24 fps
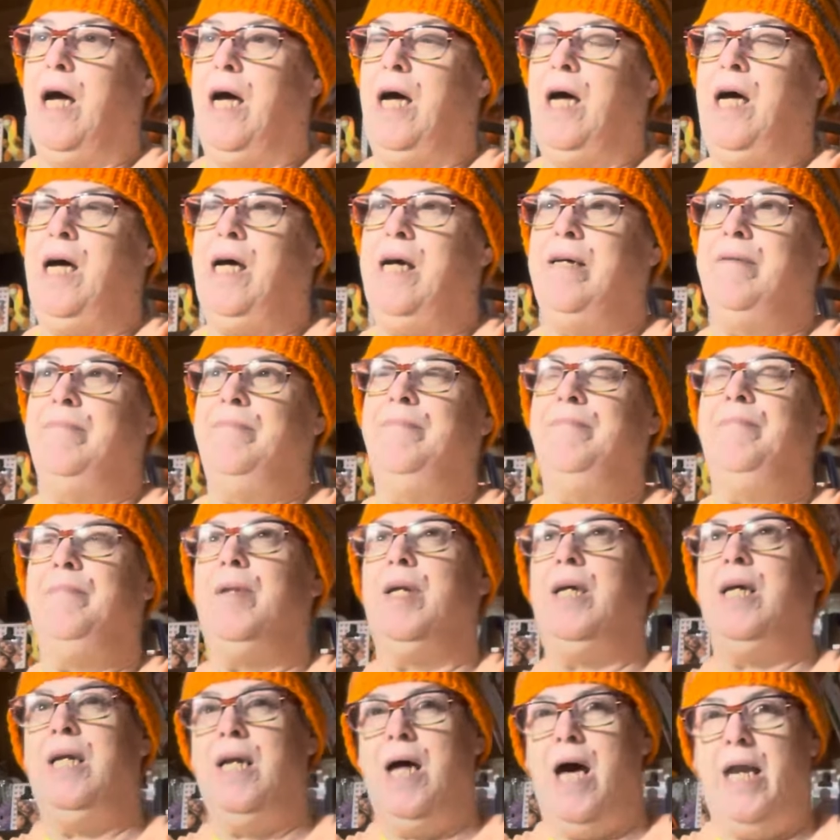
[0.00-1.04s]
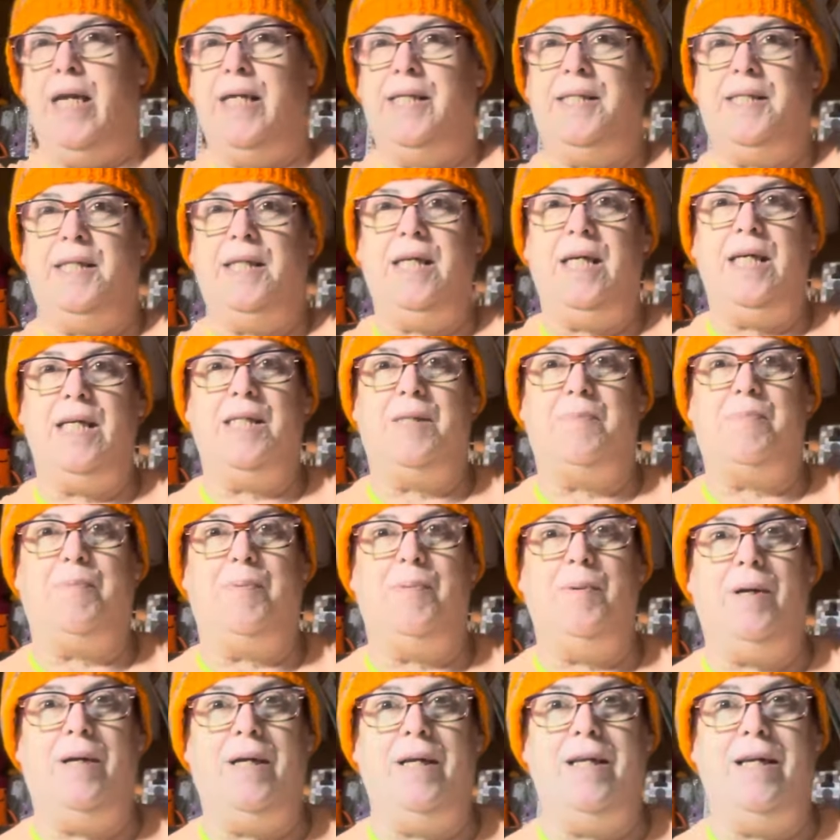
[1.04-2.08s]
Um, and honestly, it's
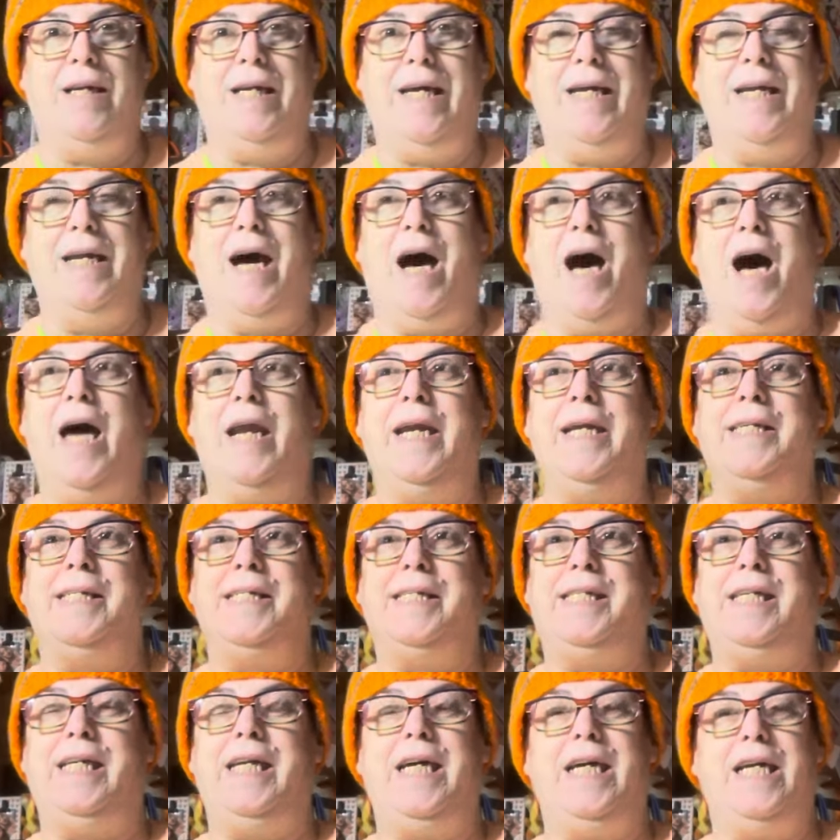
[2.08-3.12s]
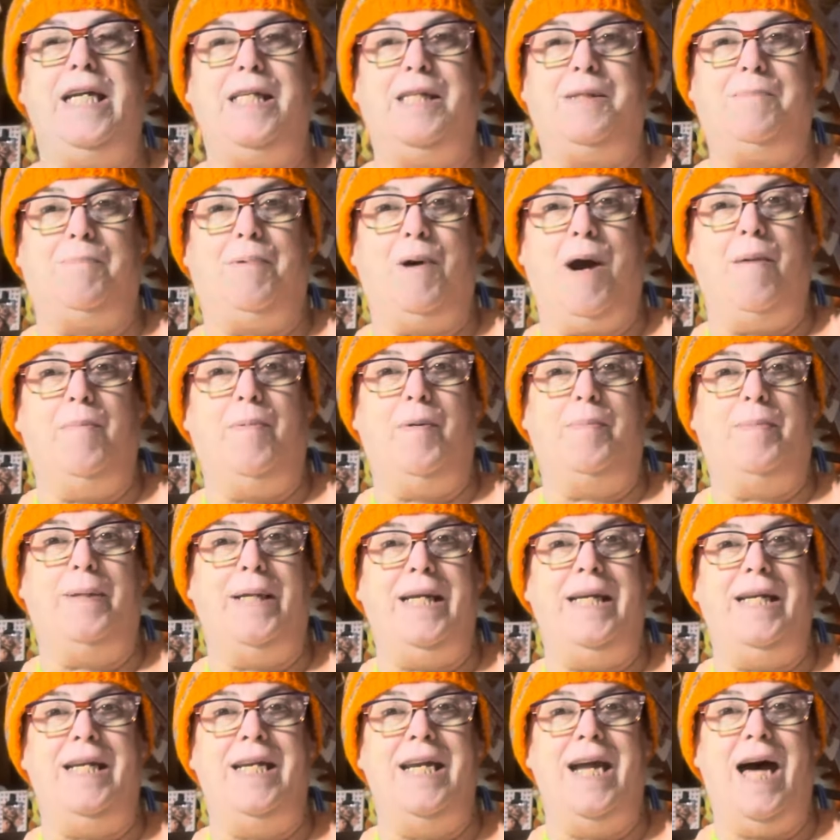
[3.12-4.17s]
in, in honesty, it is probably
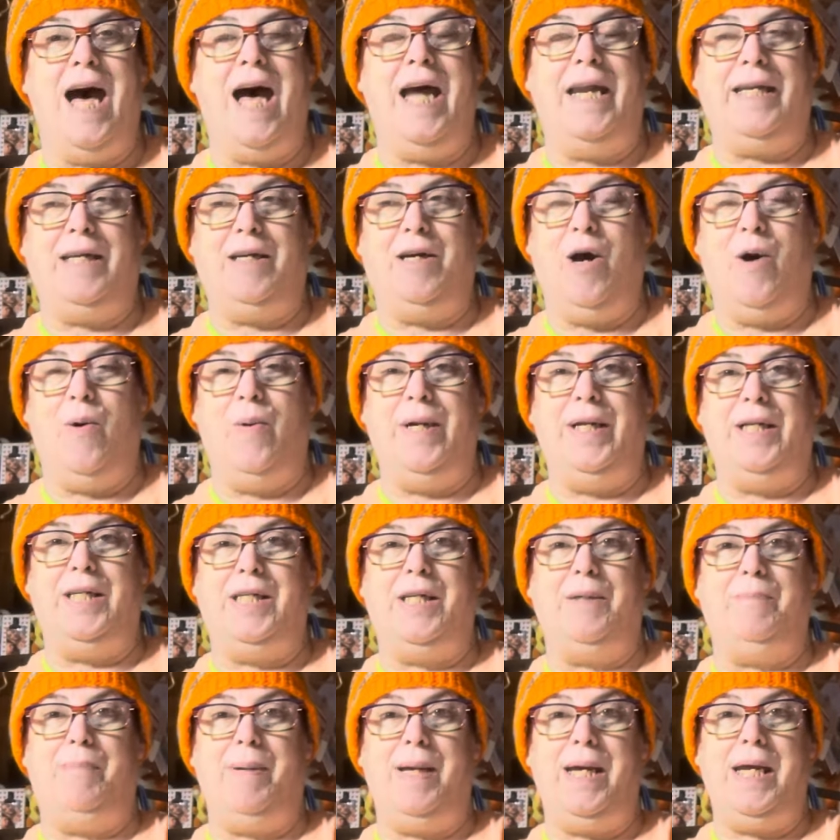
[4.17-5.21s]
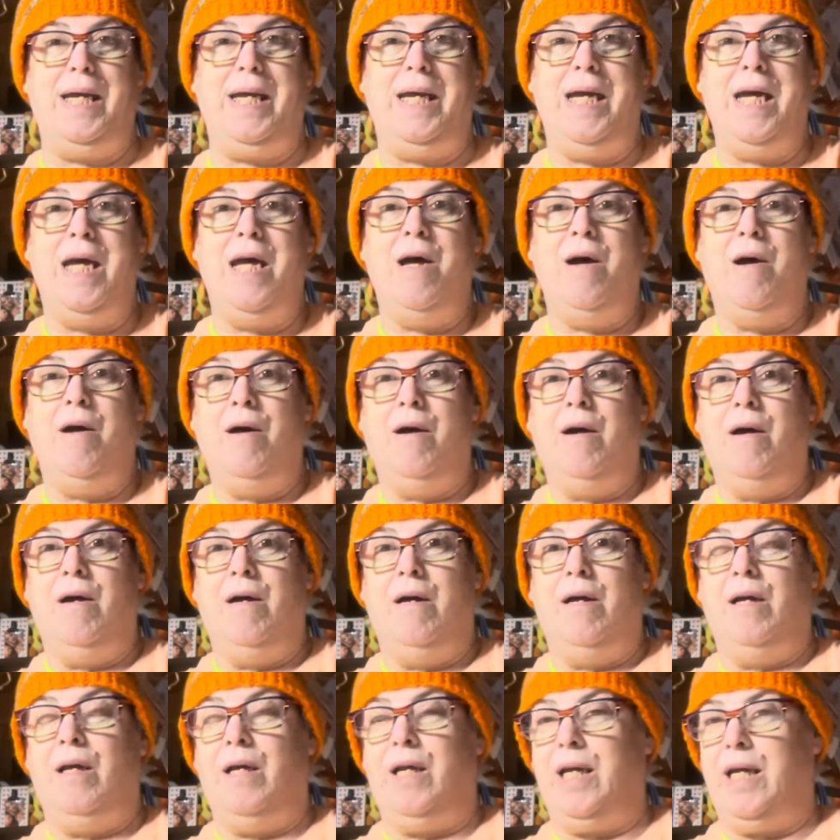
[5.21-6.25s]
not going to be
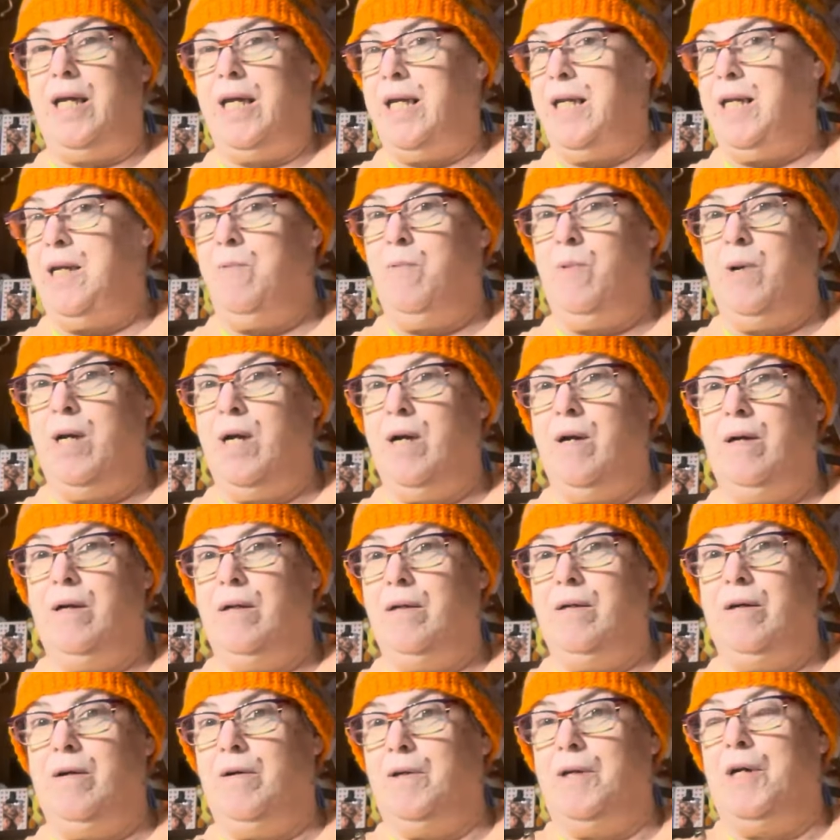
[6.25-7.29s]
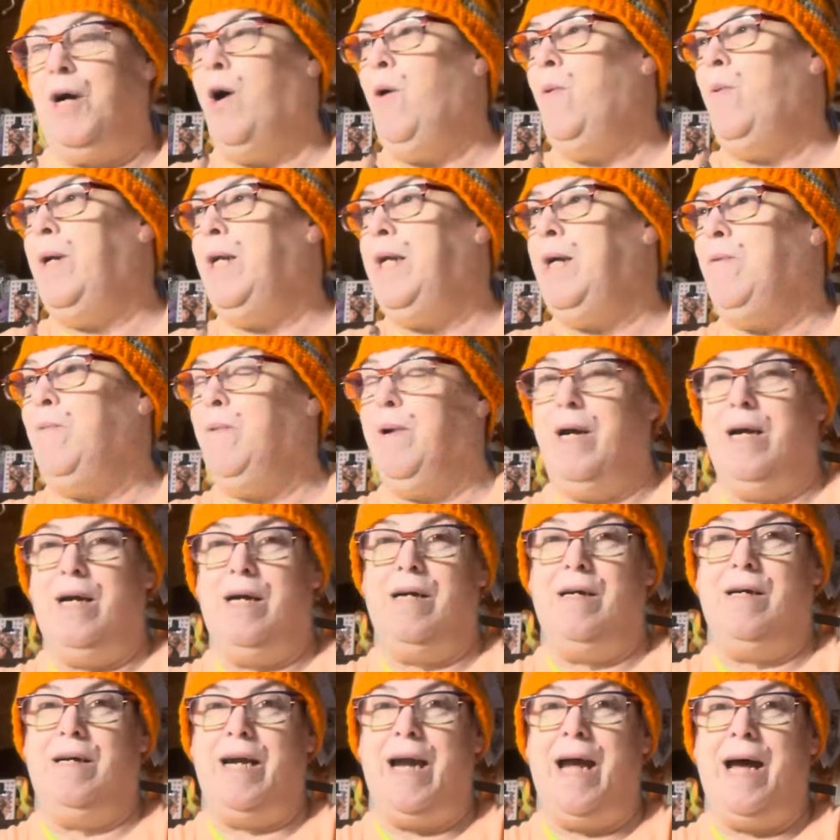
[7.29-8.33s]
anywhere or go
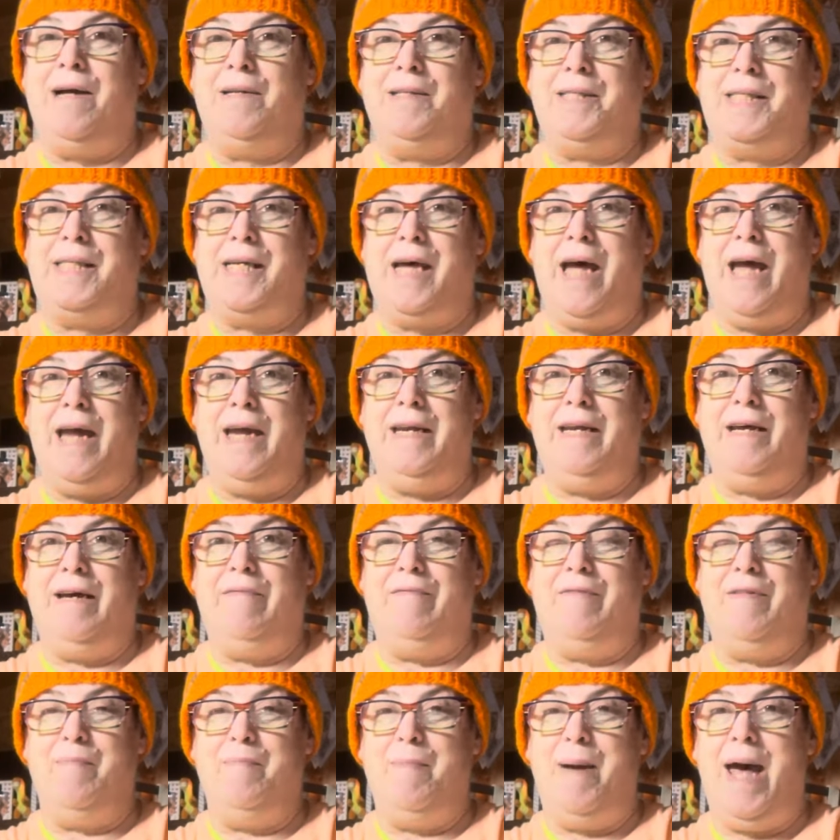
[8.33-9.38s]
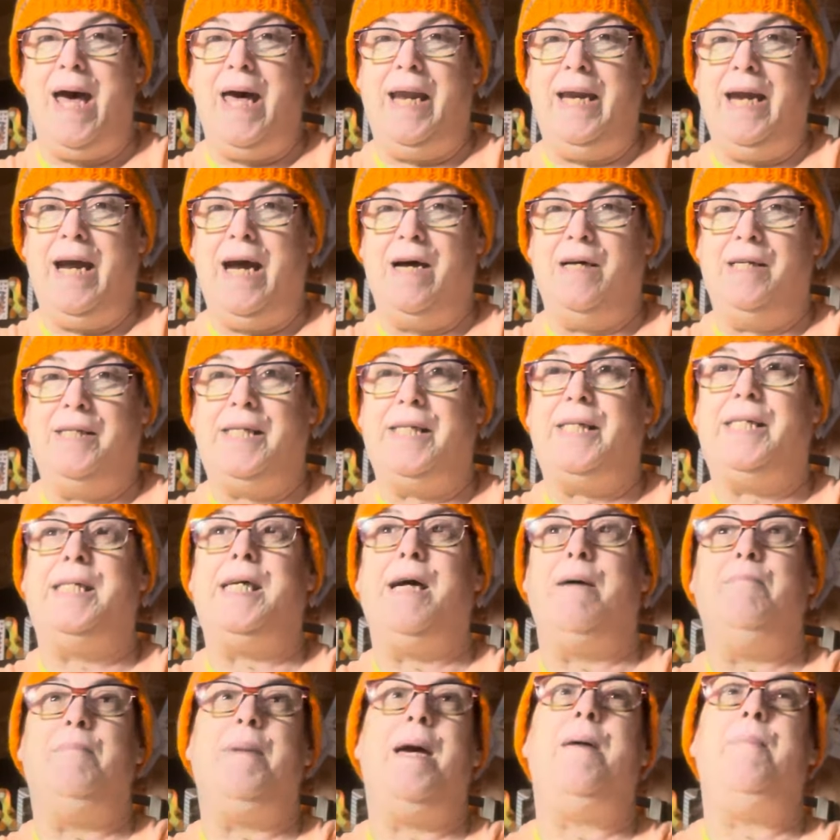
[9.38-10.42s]
anywhere outside of the madhouse,
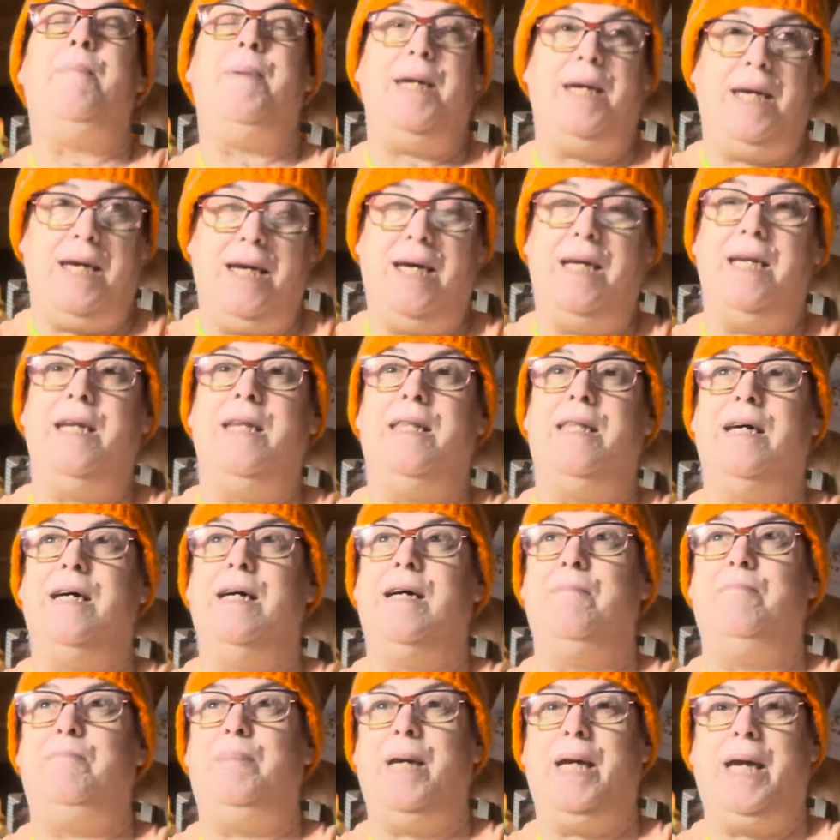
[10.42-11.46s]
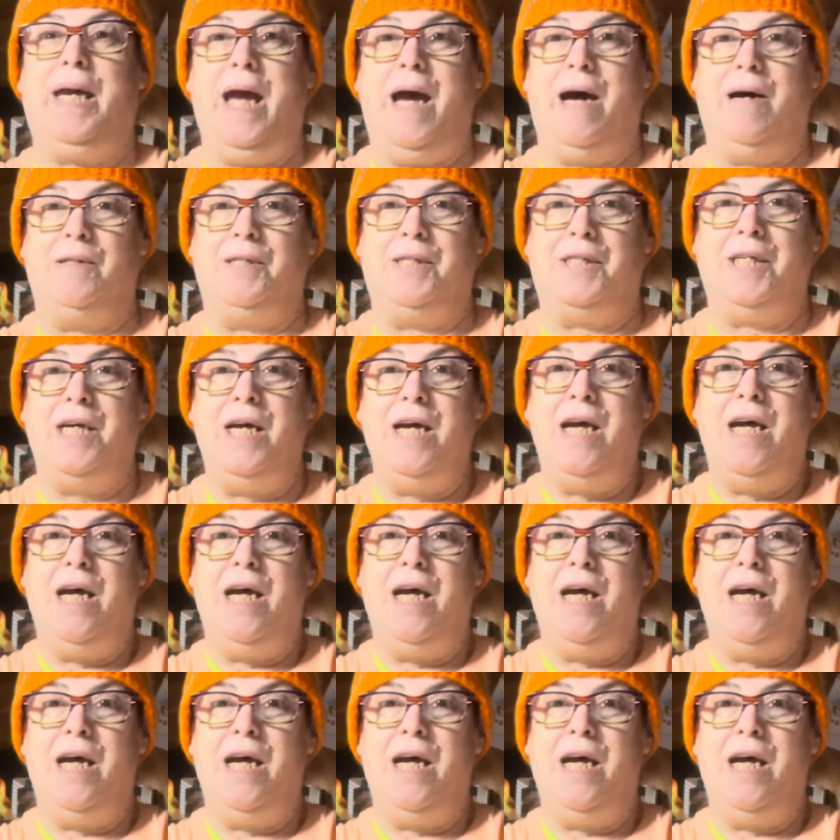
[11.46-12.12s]
except maybe in the big house.